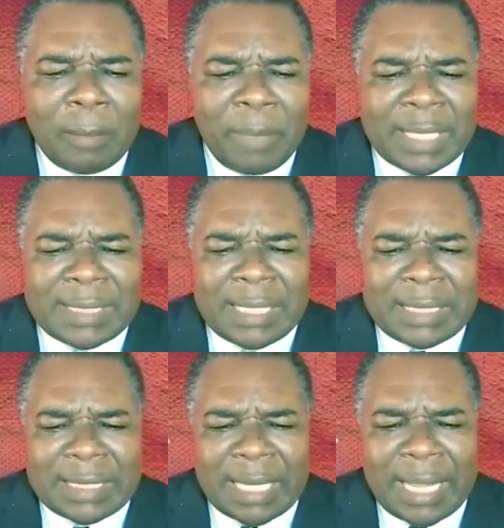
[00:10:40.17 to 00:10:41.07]
because
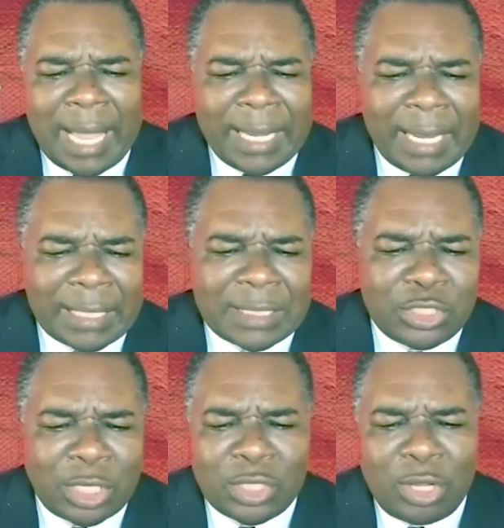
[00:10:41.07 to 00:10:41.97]
this is a guy that's
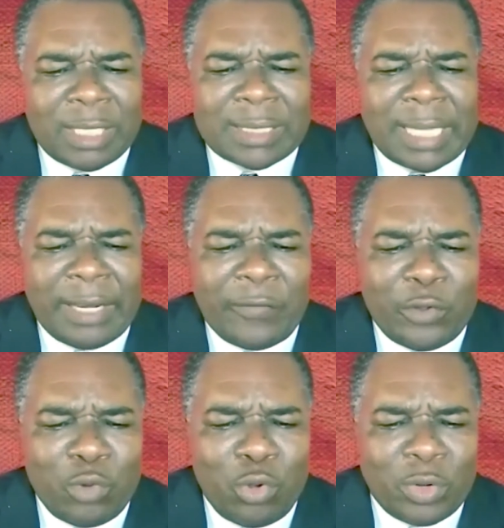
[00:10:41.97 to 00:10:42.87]
just on the side of
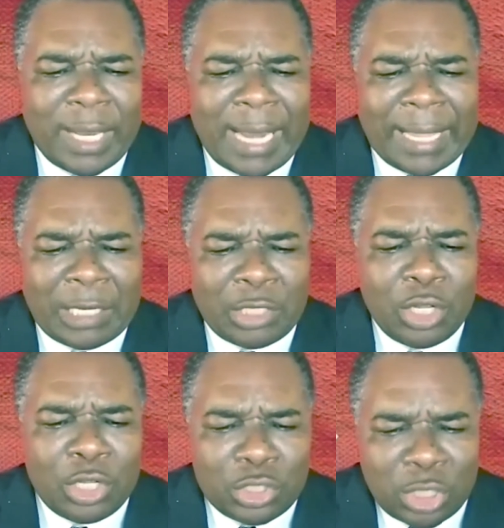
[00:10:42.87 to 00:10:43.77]
the road and I can
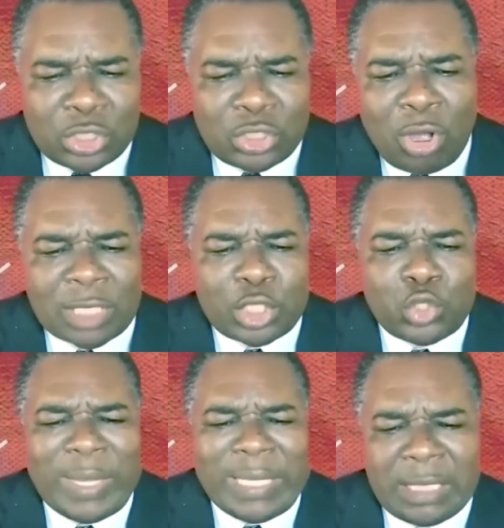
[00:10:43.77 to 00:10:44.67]
just toss a
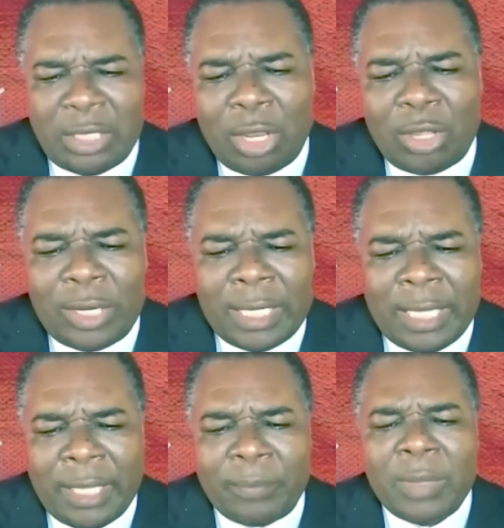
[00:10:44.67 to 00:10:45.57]
twenty dollars on
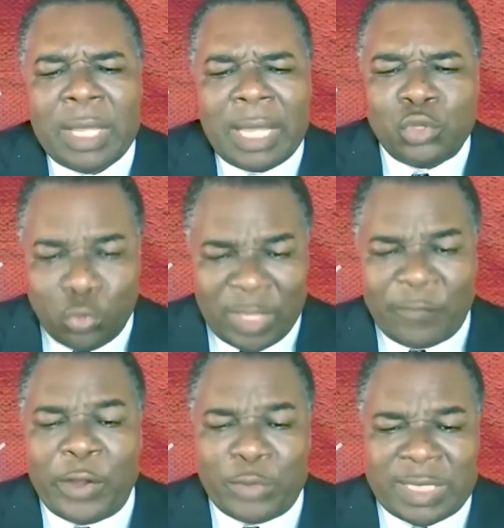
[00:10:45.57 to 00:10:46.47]
him to do the
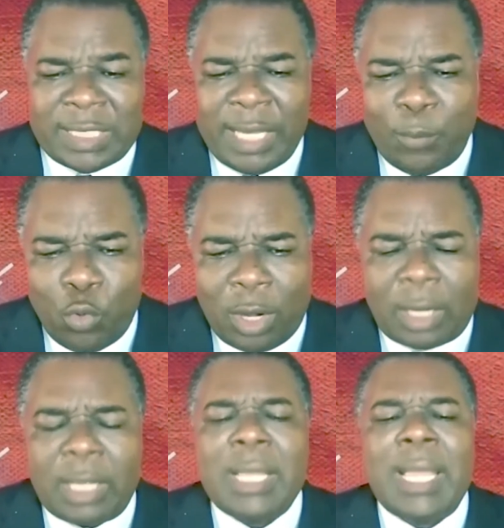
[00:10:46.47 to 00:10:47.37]
very same
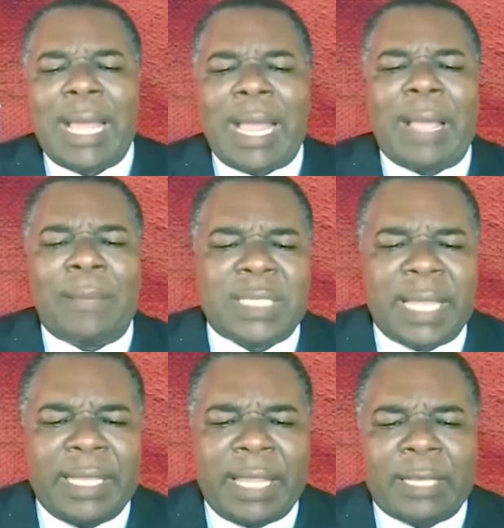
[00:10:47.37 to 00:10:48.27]
work. And I'm
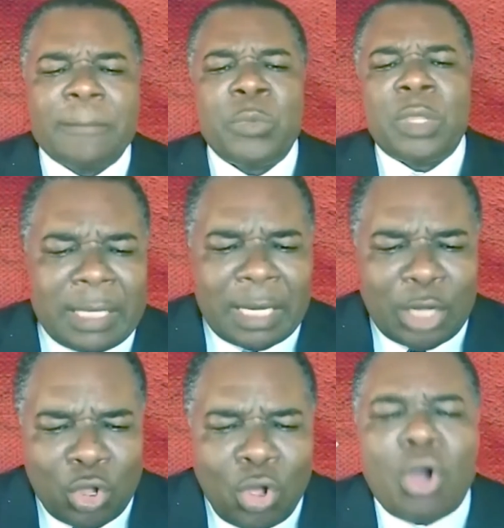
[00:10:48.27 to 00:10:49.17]
saying that
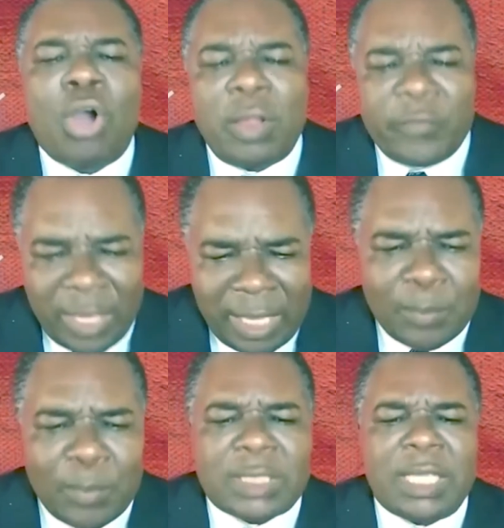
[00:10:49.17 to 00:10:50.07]
the call of
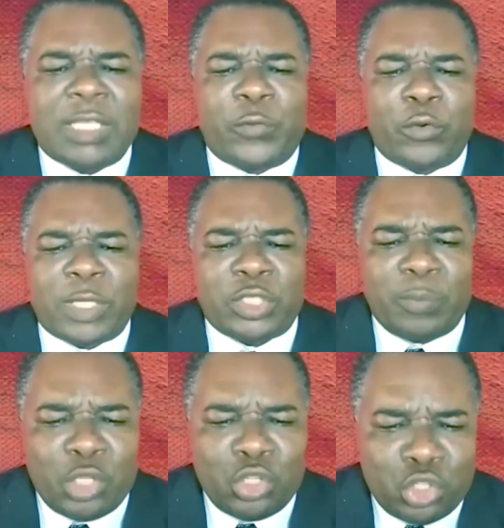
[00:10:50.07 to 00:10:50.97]
Amos is for us to
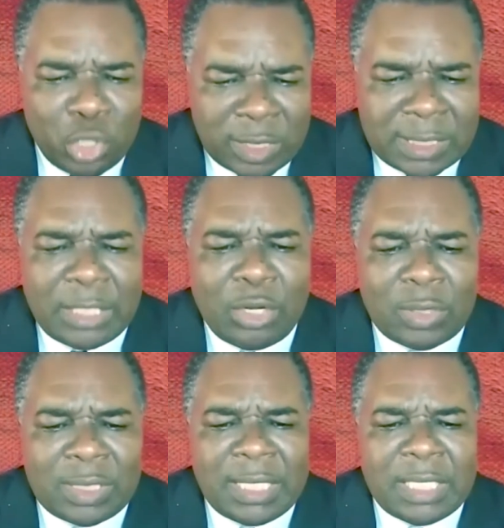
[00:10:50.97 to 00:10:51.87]
be just in
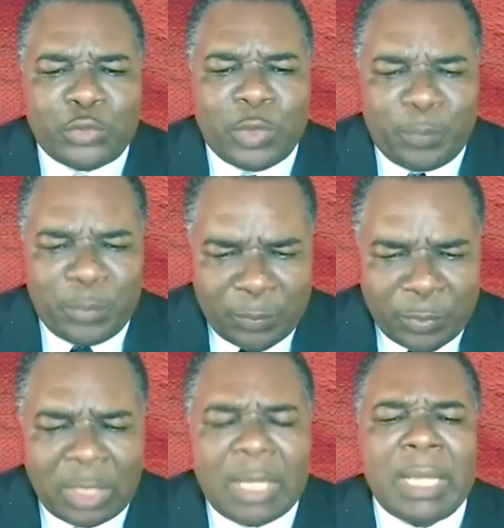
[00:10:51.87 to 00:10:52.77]
our dealings with
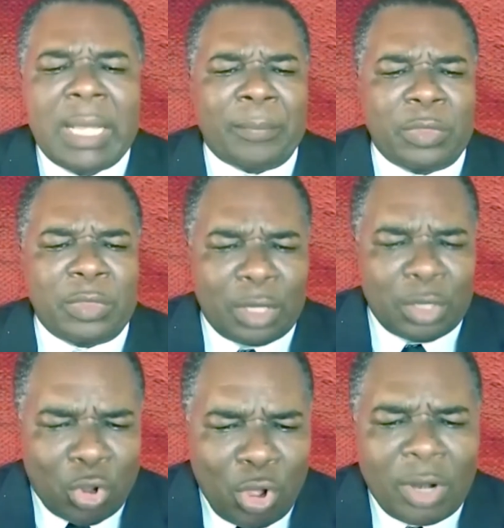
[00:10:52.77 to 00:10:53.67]
people. The,
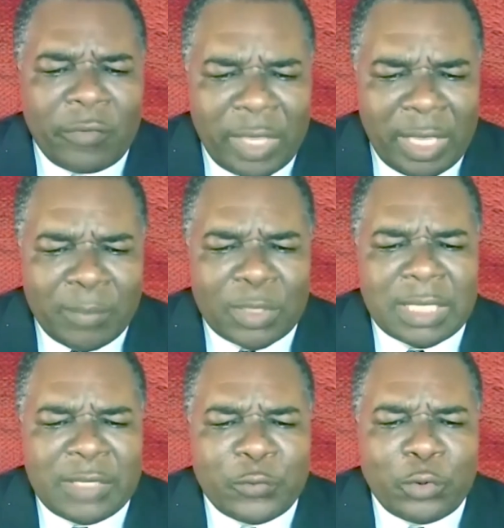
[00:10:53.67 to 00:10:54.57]
the call of Amos
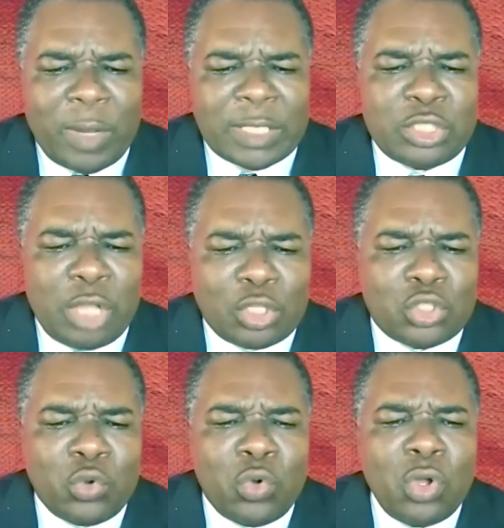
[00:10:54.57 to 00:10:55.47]
is for us
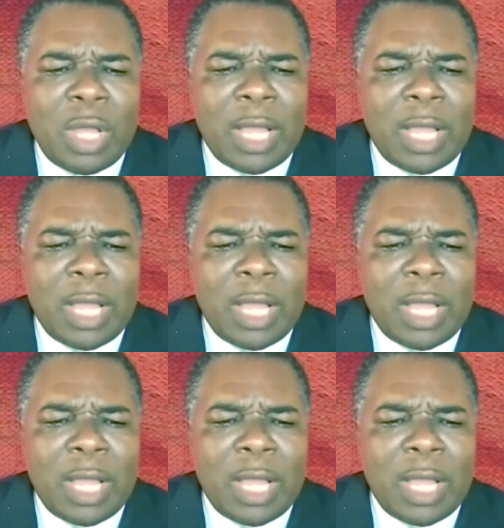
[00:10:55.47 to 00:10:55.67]
not to